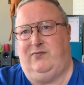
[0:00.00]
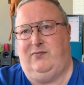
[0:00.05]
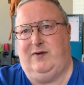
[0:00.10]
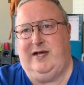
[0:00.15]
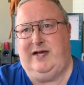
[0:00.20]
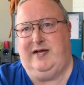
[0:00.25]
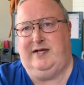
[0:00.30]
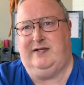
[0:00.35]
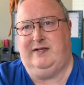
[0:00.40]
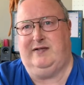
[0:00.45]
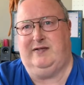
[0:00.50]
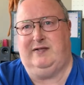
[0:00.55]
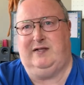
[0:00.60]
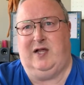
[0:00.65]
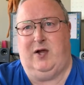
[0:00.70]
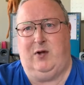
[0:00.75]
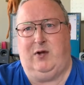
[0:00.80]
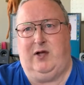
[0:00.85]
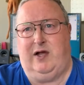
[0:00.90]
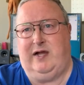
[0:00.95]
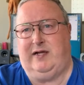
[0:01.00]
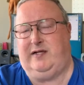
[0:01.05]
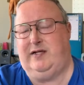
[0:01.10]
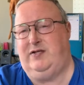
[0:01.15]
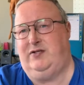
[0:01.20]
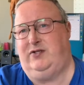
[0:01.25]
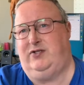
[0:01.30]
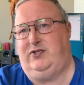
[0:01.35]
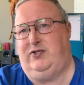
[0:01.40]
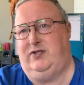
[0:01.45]
read in low light
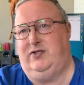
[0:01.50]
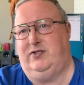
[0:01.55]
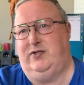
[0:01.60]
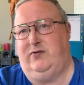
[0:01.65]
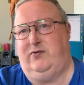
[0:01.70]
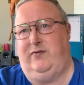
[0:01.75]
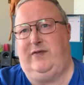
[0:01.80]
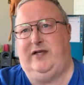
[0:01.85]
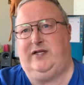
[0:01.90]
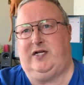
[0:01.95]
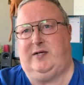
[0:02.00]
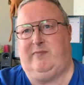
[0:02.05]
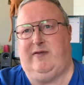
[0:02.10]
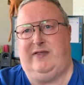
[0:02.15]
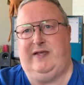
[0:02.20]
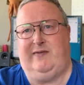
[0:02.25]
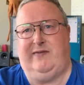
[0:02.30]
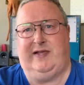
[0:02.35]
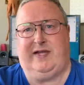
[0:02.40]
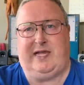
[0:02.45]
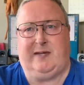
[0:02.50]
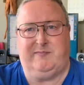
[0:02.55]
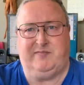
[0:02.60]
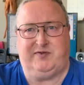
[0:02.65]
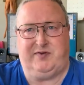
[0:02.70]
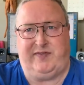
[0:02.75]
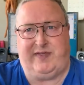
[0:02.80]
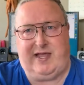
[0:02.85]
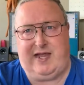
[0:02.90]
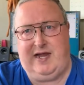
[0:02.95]
conditions and all that type of thing that comes
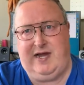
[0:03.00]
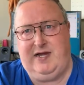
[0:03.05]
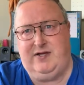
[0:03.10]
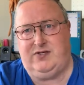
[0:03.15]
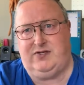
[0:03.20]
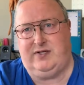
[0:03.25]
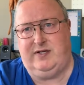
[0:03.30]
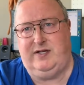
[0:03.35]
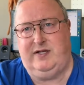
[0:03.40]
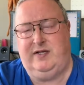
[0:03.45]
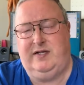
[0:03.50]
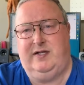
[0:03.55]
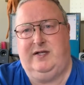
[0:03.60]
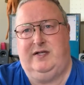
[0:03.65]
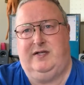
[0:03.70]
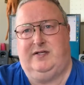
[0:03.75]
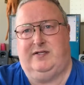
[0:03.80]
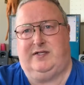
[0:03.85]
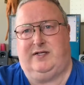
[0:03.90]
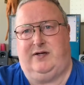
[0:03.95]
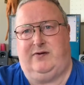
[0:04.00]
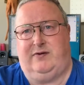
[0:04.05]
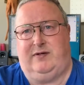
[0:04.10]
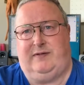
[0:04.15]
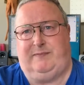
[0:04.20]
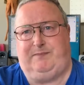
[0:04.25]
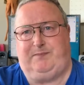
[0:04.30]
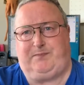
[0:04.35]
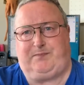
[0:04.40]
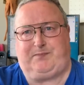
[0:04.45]
with age.
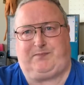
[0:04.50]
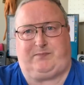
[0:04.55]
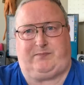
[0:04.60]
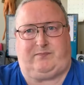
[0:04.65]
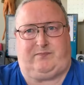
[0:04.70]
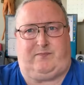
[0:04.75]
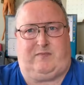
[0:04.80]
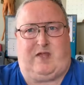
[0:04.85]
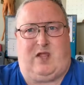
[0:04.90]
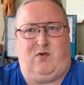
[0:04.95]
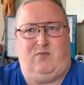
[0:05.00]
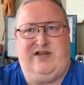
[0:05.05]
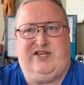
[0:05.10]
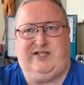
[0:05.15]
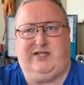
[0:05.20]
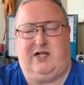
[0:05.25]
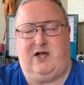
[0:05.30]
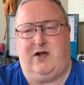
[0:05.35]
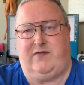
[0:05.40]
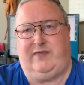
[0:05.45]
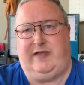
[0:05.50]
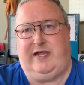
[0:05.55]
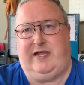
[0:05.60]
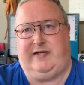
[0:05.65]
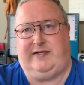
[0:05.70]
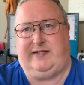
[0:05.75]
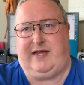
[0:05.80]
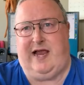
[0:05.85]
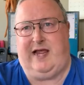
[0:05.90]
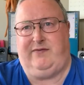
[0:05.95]
So went along
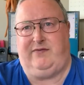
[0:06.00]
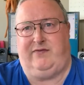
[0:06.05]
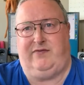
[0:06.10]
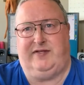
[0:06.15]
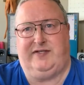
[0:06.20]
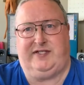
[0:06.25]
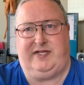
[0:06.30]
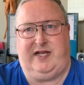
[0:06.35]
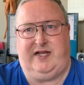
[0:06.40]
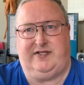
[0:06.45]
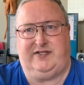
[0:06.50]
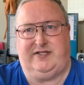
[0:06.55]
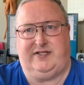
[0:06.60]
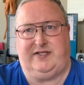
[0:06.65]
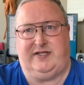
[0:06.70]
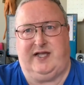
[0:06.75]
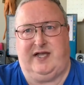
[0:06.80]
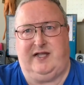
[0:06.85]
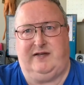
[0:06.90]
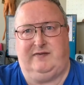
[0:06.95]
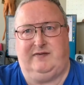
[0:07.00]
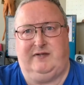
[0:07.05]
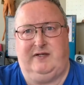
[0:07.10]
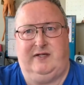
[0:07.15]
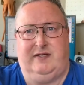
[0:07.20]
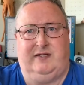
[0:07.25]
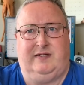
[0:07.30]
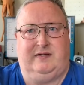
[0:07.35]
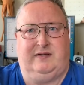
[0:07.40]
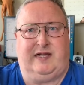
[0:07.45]
there, had all the tests done.
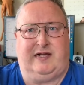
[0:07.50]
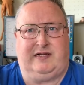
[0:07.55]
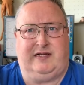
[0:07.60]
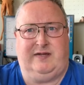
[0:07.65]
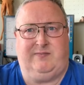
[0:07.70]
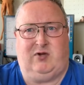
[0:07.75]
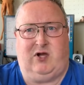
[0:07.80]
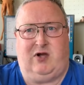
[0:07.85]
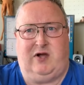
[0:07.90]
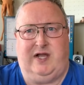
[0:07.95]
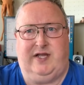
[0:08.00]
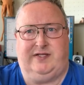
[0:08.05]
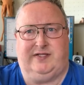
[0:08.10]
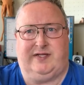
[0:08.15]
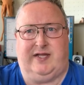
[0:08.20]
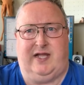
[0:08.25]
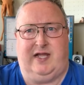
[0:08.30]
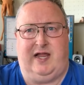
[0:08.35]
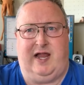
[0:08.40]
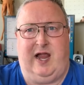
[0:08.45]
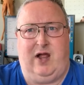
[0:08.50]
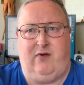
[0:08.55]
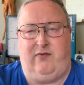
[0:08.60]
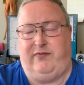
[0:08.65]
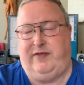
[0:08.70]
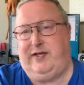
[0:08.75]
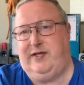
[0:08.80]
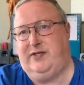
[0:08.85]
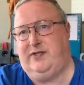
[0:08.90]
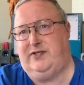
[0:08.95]
Luckily my eyes are
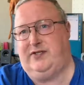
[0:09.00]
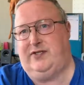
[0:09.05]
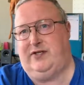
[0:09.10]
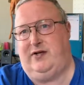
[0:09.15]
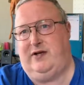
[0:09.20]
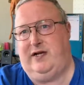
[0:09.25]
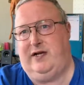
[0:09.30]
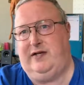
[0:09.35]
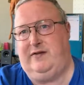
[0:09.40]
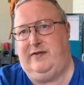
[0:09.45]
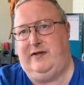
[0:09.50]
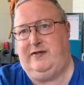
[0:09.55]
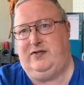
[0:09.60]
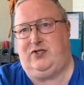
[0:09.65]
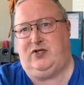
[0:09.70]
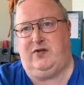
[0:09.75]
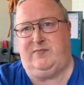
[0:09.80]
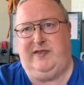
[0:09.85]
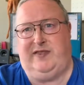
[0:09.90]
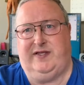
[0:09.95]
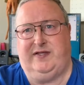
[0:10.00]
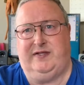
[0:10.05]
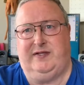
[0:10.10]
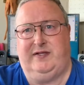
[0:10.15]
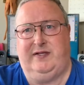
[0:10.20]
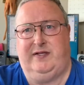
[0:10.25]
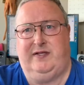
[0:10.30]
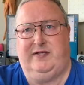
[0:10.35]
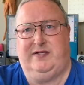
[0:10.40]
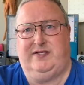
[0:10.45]
healthy inside. They showed me the
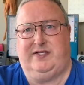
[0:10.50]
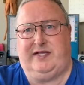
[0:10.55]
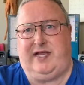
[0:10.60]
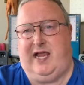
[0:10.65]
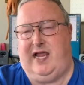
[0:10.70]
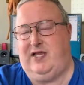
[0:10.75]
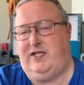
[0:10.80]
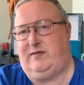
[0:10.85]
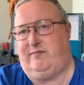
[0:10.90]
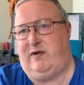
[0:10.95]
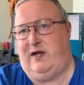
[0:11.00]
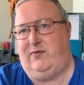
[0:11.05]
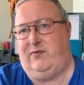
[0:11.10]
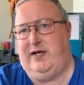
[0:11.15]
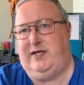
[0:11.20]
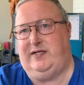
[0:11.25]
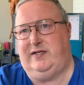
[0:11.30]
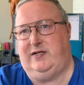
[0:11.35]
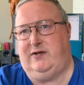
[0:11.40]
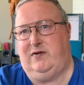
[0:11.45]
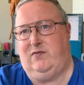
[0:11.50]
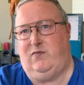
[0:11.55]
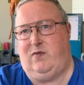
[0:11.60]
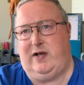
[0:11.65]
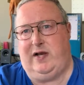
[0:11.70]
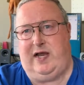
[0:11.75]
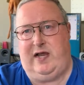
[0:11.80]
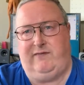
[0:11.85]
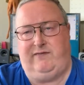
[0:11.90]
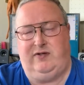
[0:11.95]
scans of my retina and
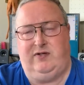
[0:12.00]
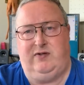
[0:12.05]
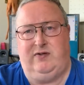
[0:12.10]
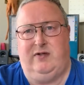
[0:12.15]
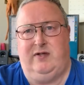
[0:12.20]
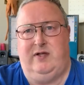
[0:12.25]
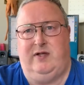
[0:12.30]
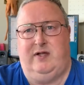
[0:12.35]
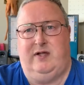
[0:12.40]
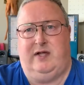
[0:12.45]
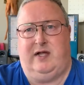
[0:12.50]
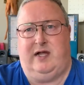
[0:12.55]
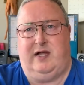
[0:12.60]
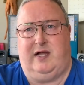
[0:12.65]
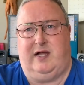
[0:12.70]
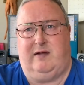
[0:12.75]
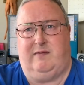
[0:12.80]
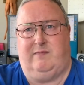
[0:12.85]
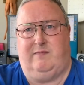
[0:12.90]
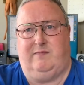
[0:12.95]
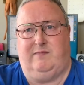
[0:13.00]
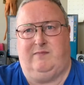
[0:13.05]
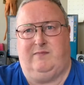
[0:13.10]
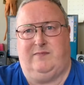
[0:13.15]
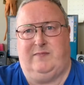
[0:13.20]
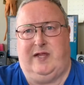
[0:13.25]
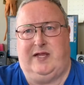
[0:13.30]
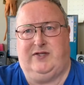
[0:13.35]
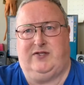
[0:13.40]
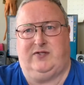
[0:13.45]
what have you.
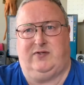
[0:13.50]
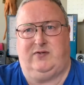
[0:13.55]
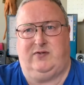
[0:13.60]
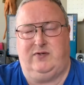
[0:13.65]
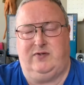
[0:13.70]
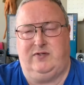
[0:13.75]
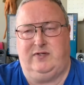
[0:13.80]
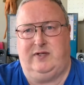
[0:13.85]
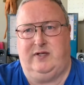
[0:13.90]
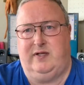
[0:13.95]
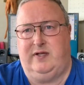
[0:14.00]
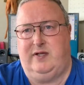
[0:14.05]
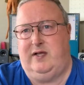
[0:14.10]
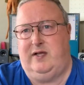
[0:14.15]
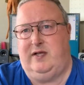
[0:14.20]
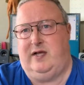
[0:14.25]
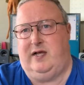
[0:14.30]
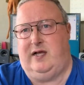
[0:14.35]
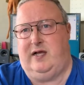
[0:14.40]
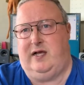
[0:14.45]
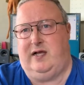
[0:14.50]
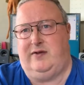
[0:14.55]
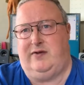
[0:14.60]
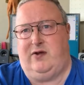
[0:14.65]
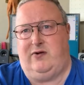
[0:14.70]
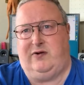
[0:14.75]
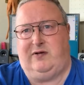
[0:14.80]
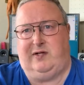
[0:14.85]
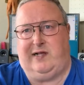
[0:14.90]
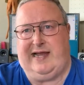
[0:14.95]
That's good.
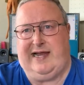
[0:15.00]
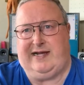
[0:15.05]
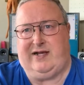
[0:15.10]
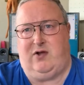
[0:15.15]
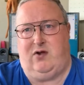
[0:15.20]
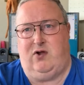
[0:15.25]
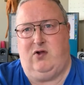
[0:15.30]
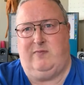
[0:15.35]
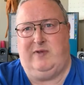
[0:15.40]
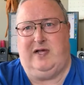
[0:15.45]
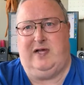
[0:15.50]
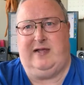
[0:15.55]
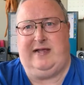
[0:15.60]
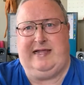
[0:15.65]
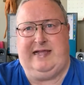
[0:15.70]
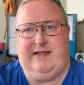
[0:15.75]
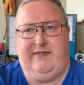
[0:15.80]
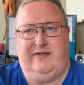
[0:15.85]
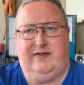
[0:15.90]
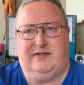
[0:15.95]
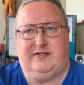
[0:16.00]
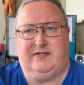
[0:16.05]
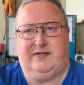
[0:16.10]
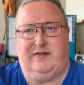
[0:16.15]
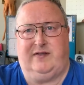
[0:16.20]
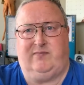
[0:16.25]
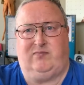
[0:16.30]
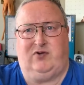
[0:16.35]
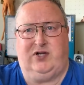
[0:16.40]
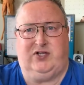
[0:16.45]
No glaucoma either, so
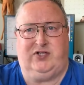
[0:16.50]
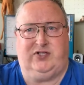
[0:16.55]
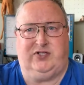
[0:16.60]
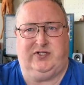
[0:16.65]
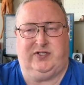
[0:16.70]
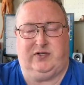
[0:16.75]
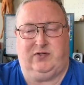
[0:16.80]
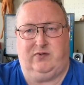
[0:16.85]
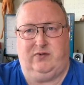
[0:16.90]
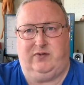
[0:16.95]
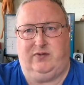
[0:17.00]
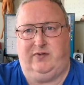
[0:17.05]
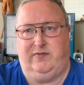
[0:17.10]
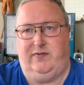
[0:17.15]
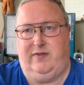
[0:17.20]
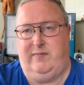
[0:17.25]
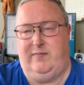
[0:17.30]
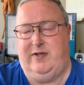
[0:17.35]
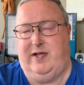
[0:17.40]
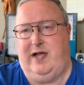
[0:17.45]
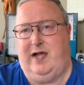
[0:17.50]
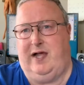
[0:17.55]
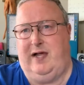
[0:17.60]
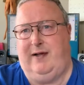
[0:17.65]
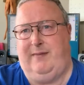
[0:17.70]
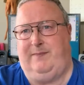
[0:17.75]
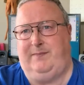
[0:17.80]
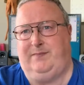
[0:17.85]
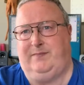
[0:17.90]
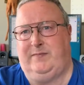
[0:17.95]
the pressures are good on
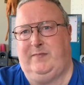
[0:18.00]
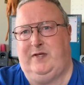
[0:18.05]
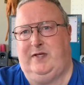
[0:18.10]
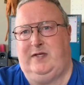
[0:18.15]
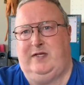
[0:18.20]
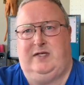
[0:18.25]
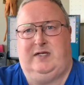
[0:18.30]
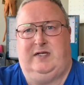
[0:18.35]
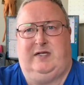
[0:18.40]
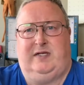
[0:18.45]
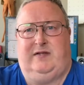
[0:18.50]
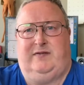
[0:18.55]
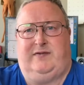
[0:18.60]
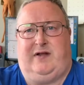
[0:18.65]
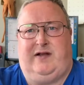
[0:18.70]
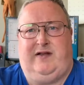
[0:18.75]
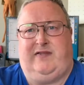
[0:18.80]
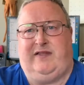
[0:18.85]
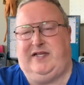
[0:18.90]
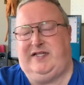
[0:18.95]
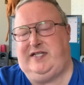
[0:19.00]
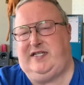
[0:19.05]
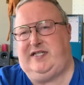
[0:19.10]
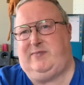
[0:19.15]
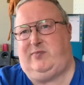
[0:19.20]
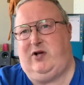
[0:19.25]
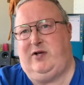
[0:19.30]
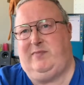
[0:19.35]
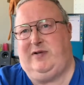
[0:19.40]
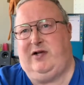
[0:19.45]
them. The only thing that
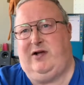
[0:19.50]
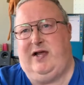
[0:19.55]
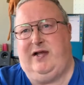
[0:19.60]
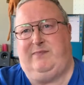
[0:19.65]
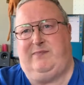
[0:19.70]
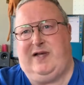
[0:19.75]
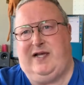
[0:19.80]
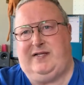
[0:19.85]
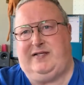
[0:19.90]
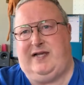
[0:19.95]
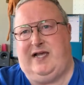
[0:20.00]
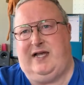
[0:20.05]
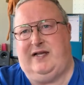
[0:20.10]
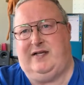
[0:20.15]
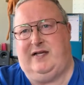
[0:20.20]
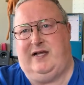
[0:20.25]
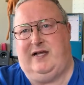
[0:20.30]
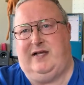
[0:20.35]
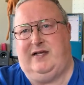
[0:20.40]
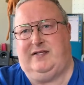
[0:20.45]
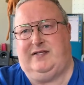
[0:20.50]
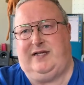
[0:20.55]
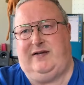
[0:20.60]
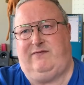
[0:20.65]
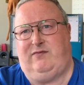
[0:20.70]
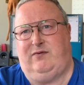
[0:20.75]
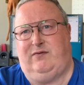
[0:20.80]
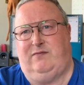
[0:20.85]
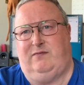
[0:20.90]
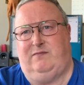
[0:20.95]
disappointed me, I had picked out
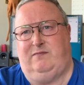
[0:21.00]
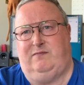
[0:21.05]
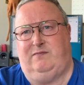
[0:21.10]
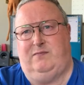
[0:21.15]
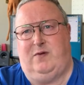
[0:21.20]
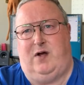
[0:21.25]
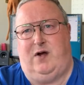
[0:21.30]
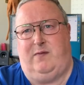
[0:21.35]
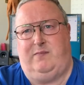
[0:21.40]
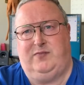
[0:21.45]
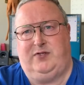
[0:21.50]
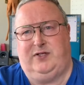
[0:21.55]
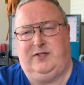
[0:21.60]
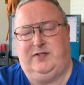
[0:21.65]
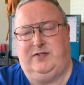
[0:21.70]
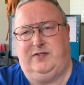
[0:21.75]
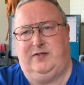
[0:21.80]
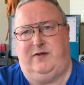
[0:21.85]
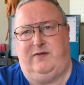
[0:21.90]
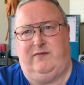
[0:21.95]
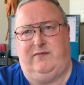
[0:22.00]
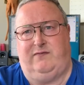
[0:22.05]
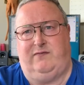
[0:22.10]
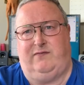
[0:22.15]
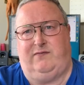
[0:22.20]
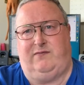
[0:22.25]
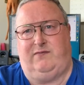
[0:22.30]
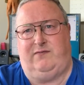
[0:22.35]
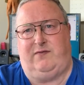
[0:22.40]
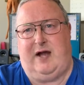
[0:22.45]
several options of
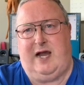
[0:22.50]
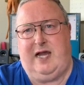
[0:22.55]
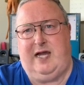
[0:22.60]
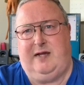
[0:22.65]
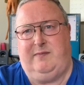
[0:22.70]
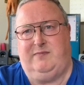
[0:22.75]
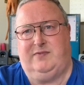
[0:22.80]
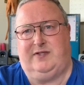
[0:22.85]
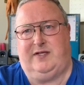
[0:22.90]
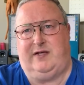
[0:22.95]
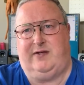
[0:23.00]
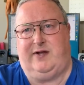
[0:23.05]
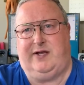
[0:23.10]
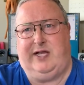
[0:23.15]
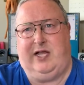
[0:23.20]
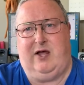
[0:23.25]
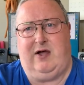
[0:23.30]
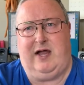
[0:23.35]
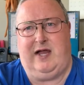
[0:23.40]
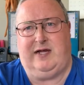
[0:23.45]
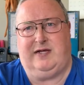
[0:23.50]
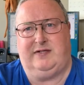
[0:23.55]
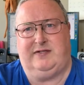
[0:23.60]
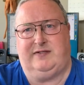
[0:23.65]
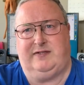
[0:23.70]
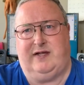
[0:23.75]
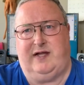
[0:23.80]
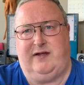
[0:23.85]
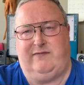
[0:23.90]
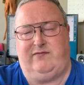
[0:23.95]
frames that I'd liked
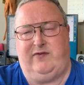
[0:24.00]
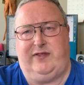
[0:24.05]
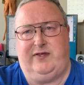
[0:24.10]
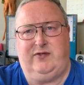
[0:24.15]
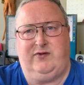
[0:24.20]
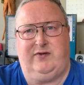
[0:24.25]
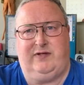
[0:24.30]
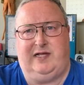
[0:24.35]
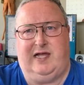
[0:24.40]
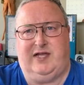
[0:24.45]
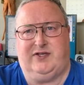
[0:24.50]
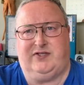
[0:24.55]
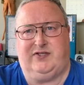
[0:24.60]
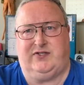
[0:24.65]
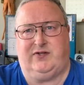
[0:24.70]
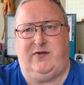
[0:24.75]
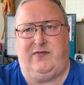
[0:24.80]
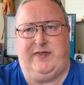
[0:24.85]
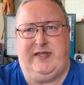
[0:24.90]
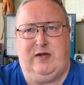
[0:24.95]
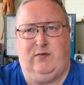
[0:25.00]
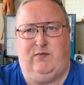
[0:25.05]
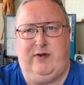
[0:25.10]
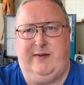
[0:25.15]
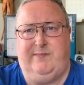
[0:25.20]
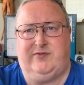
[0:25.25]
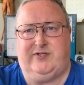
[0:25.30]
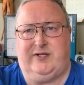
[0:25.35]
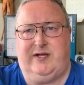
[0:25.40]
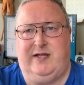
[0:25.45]
for the new glasses on their
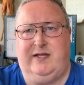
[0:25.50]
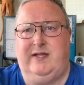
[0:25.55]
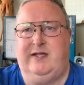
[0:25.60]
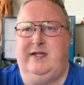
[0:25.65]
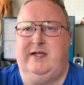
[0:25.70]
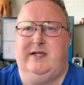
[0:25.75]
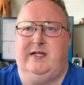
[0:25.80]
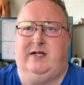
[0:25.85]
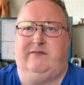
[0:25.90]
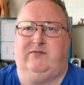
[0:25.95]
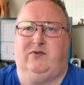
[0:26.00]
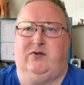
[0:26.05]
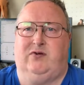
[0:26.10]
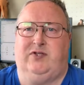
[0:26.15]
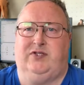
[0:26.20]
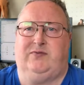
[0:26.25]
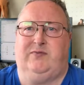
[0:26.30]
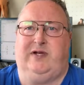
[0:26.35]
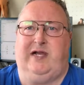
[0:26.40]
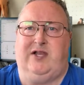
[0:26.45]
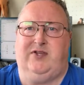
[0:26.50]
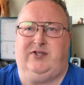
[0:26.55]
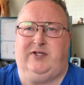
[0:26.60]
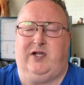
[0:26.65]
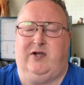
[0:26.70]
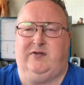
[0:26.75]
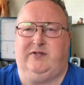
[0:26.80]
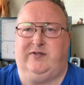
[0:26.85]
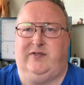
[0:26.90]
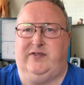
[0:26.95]
website. And of course, when I actually
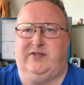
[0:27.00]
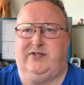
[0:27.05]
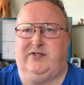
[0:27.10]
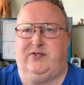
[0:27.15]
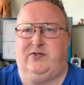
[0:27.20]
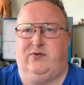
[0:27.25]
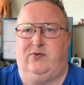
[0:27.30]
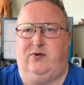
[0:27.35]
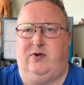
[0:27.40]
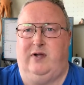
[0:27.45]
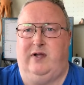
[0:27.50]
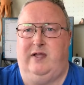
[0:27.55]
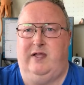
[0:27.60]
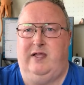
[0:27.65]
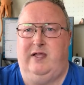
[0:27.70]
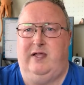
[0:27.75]
go into the store,